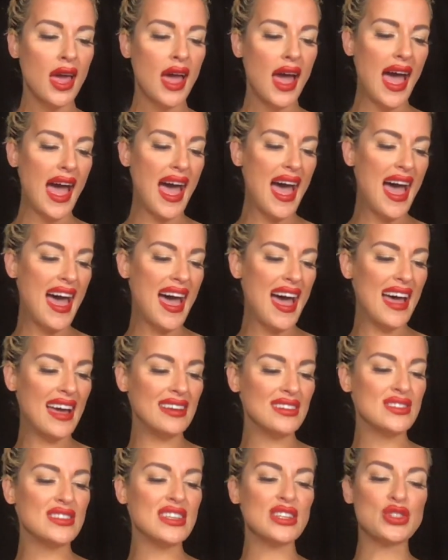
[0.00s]

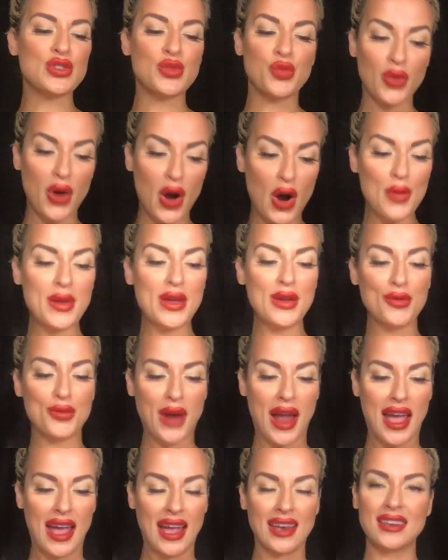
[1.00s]
Does Romy
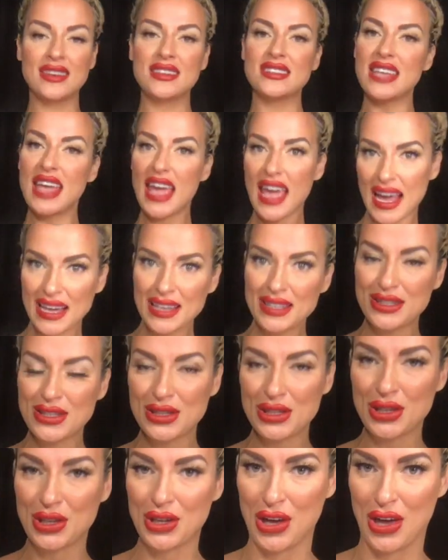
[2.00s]
Rain
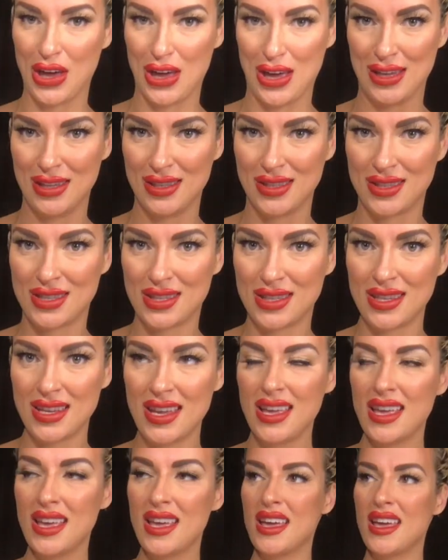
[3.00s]
taste good?
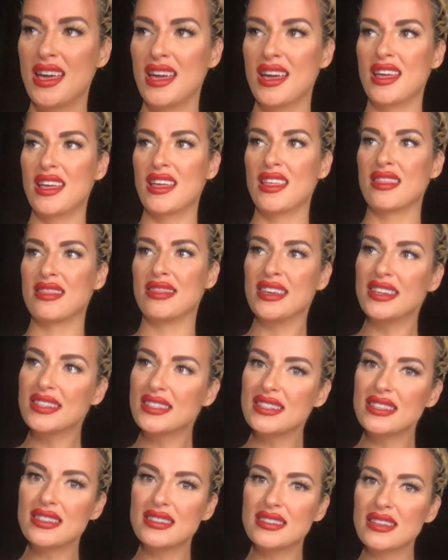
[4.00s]
This
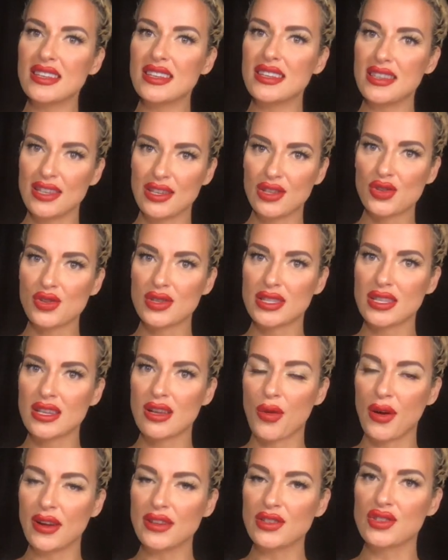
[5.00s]
is an interesting
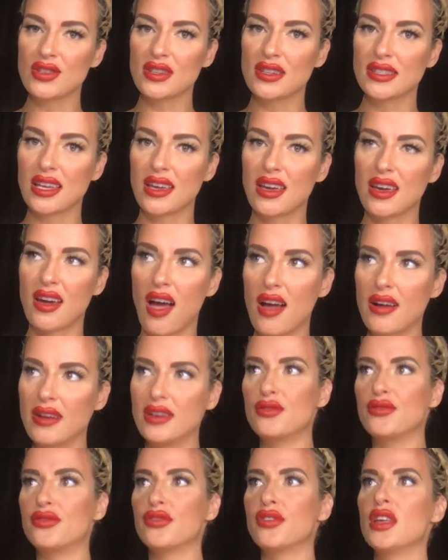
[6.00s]
question because I kind
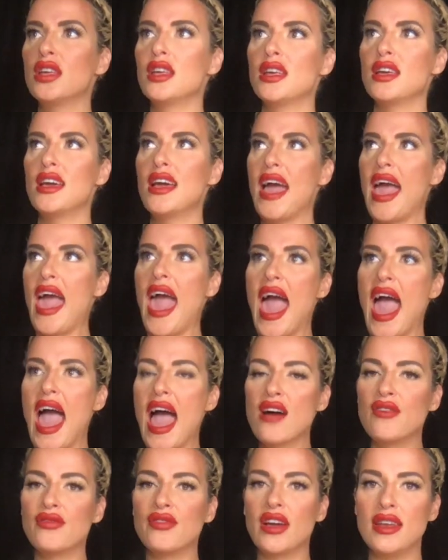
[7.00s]
of
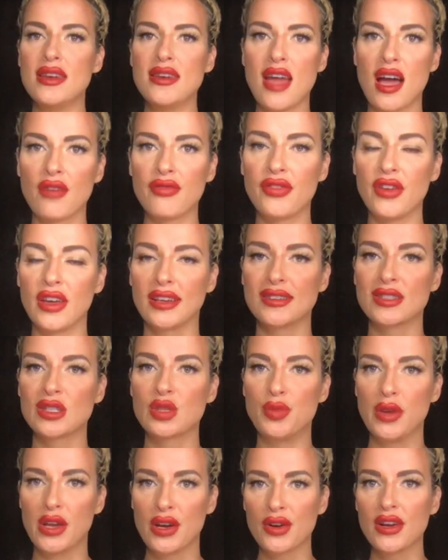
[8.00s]
have enough
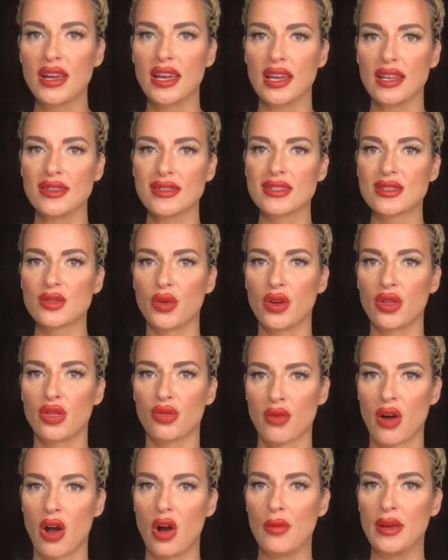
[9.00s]
experience with
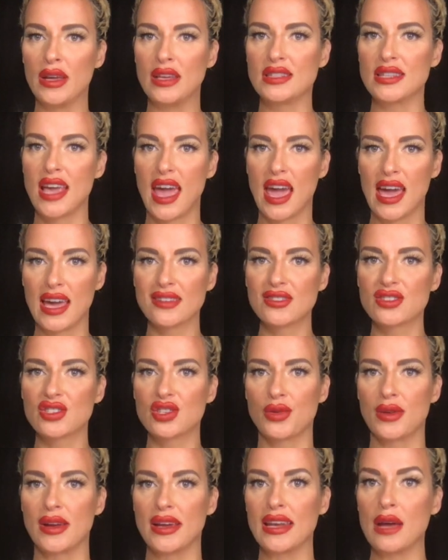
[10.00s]
Romy to
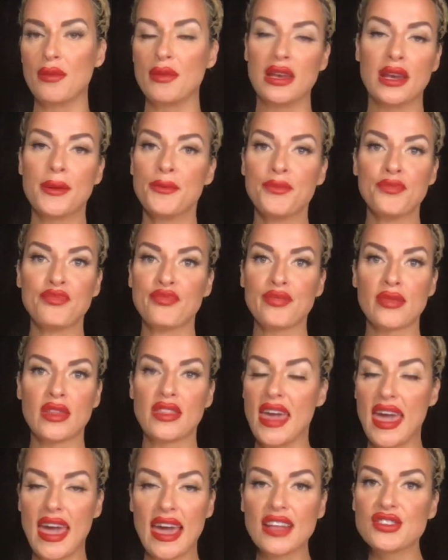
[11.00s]
answer it. I mean,
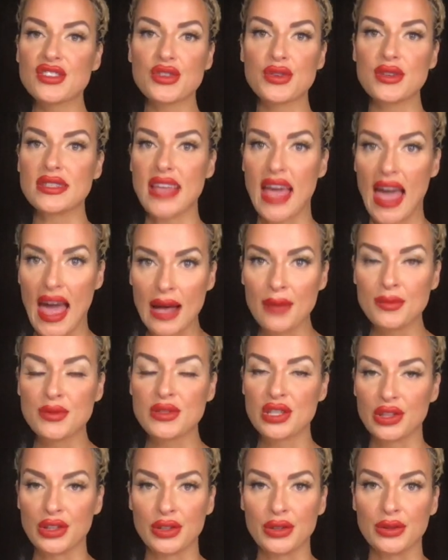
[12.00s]
the answer is
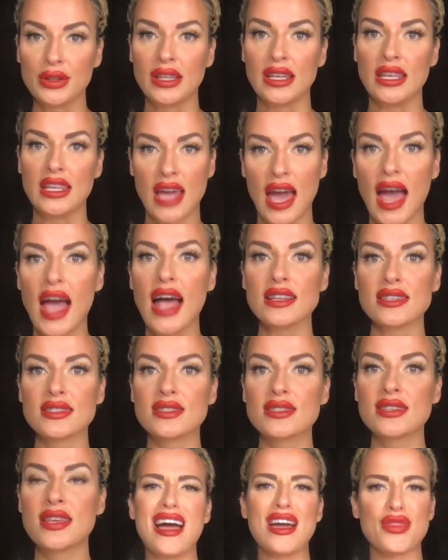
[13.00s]
absolutely
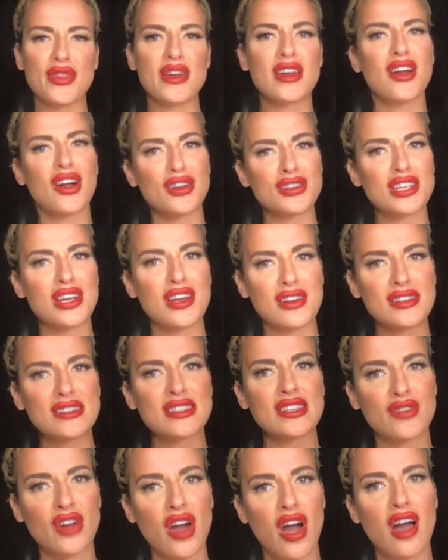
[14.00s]
yes. I think our tongues
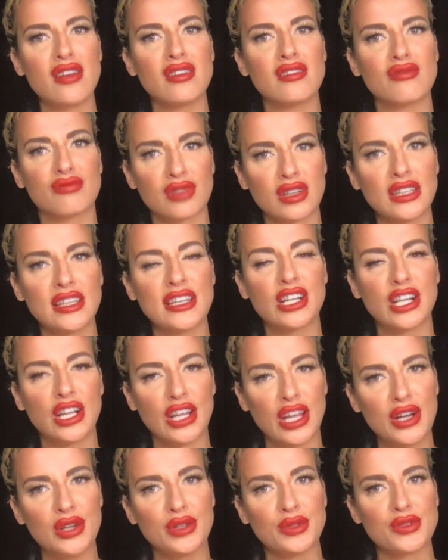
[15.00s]
have gotten really
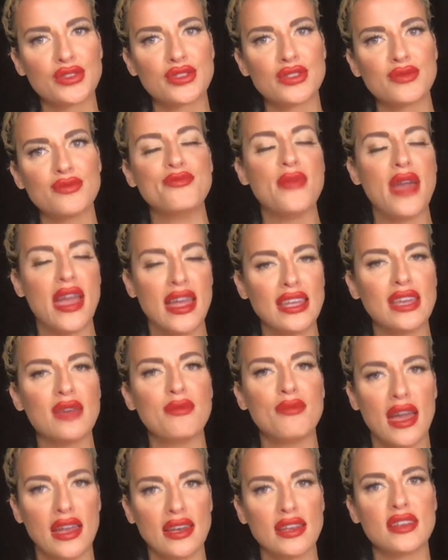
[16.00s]
close many,
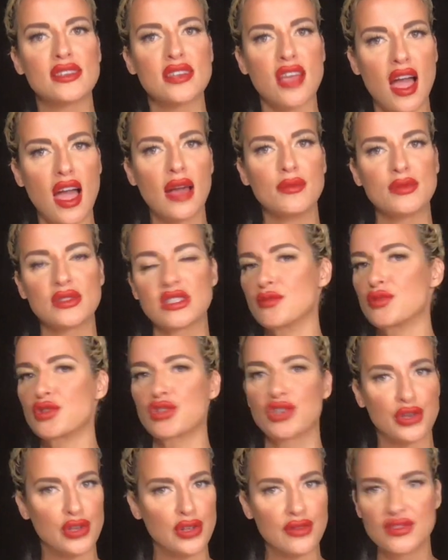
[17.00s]
many times. I'm
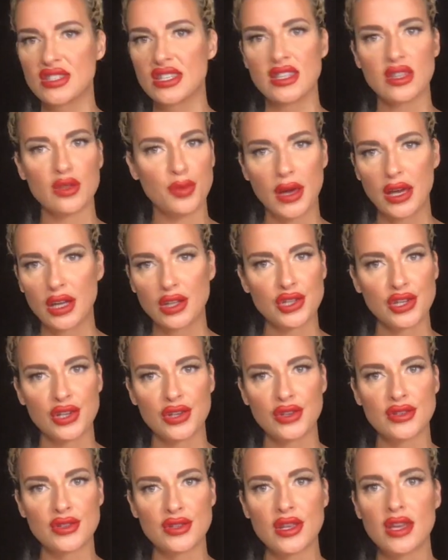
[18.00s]
sure you've seen the
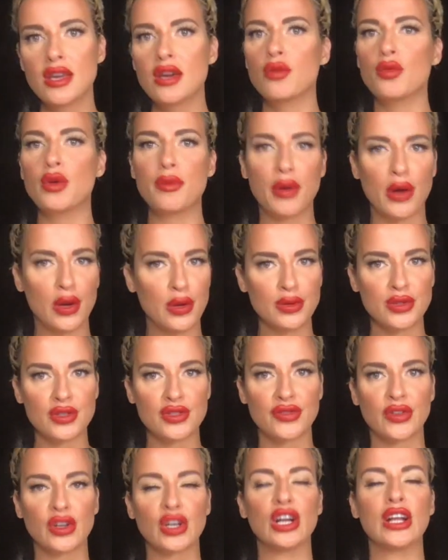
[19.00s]
pictures. We posed
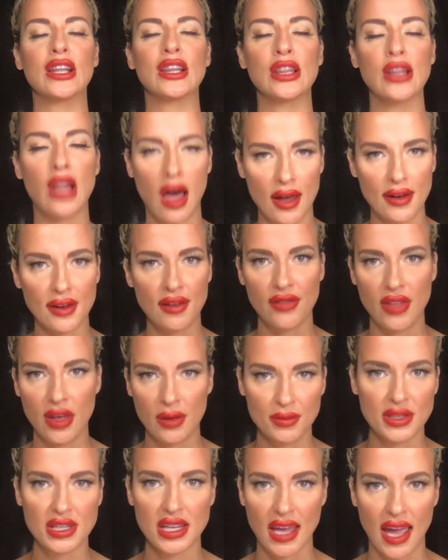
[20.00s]
for a lot of
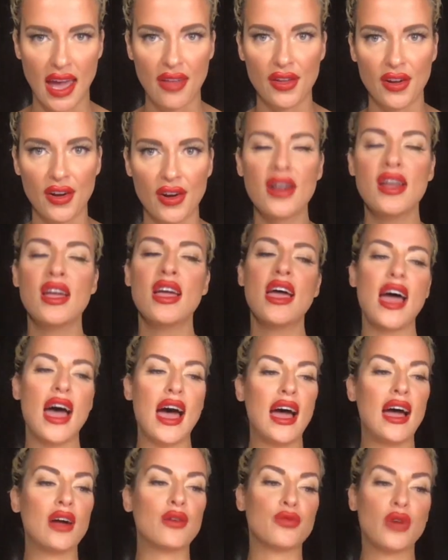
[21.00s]
them together.
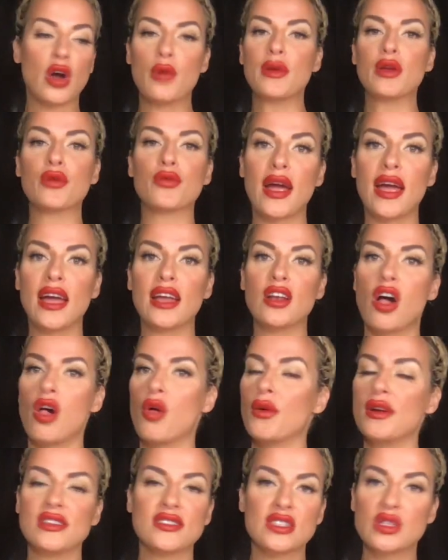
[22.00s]
Romy Rain
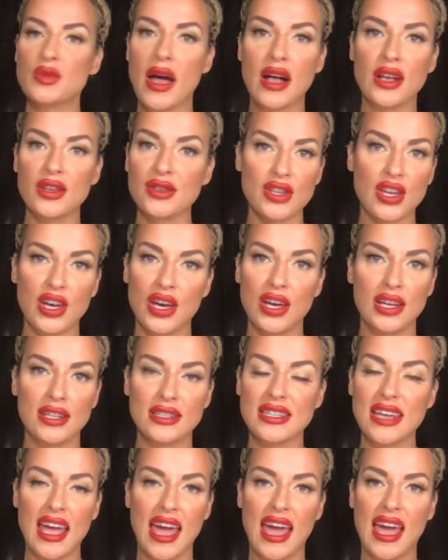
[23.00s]
always smells
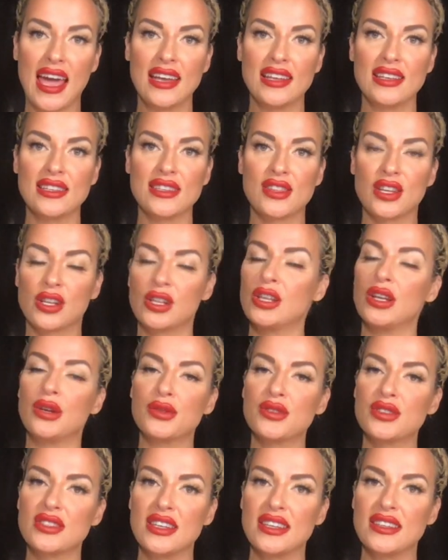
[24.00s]
good, and the
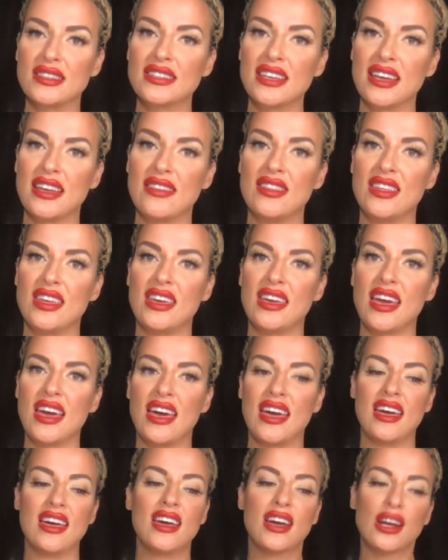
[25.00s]
closeness and the
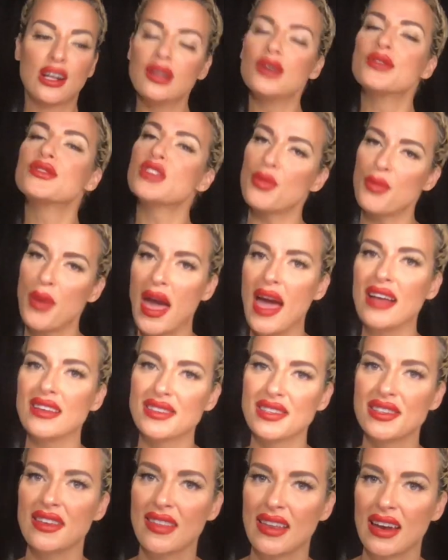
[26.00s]
close
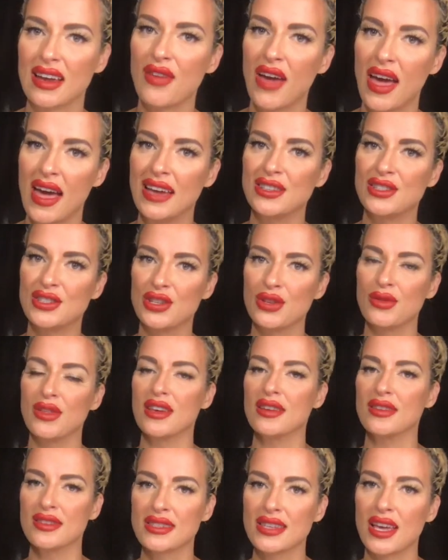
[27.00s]
capacity that I've had to the
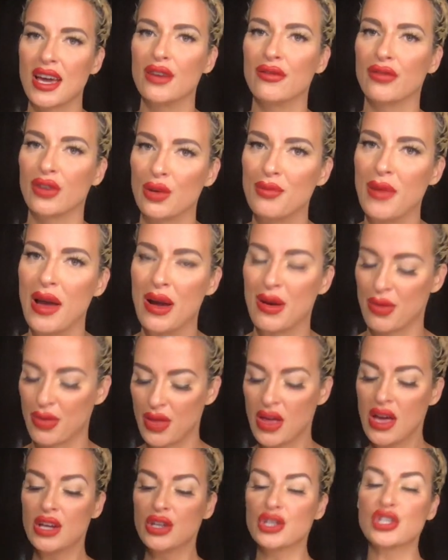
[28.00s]
inside of her mouth,
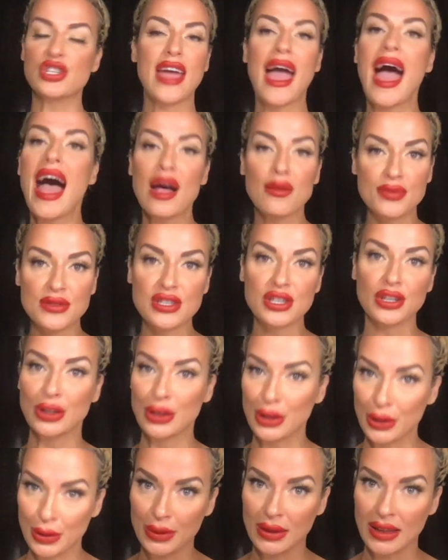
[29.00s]
she
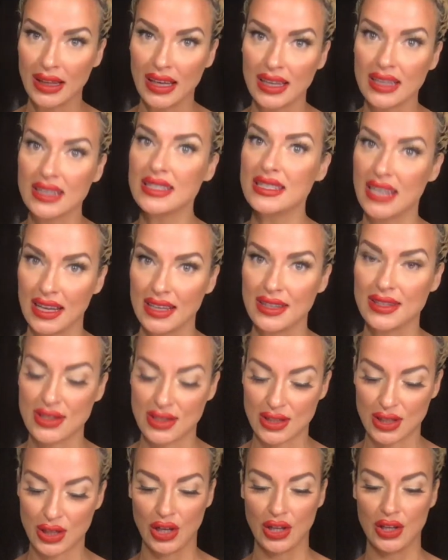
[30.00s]
absolutely
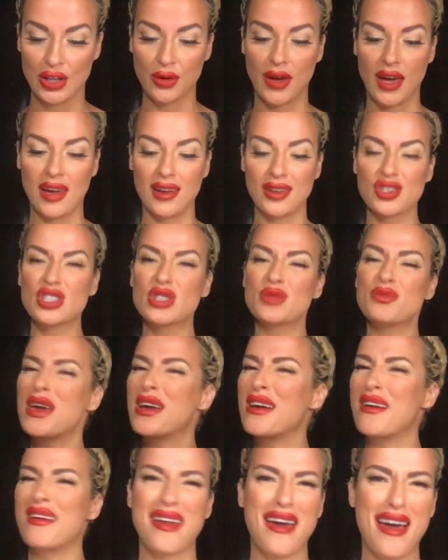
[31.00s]
tastes good, okay? She's big
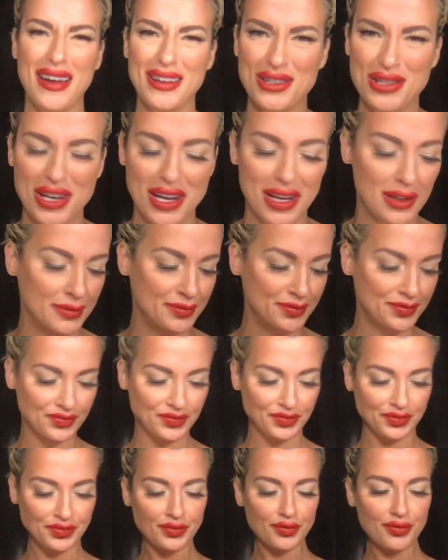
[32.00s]
on hygiene.
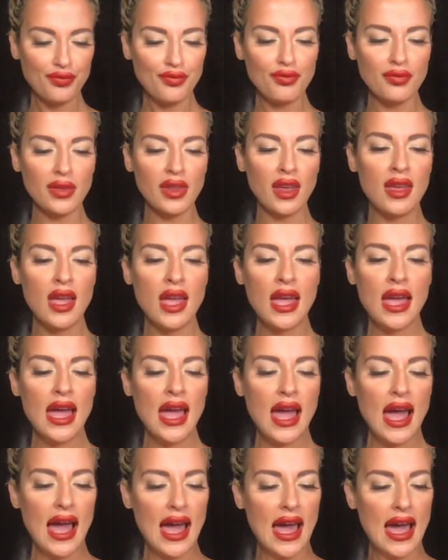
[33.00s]

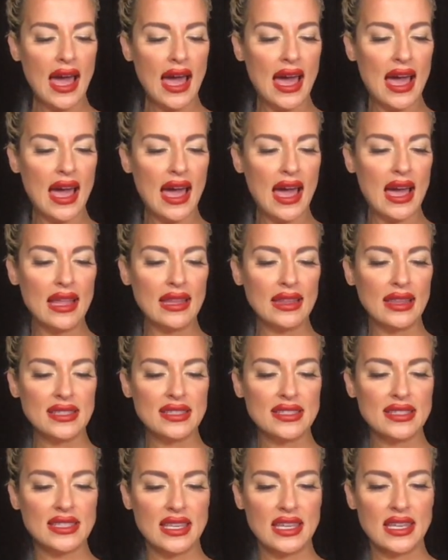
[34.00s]

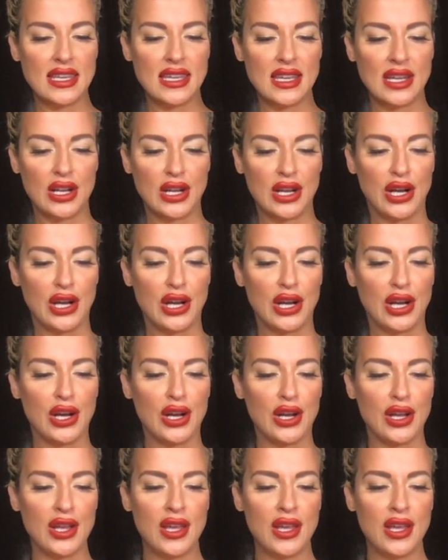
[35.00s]
Let's see here.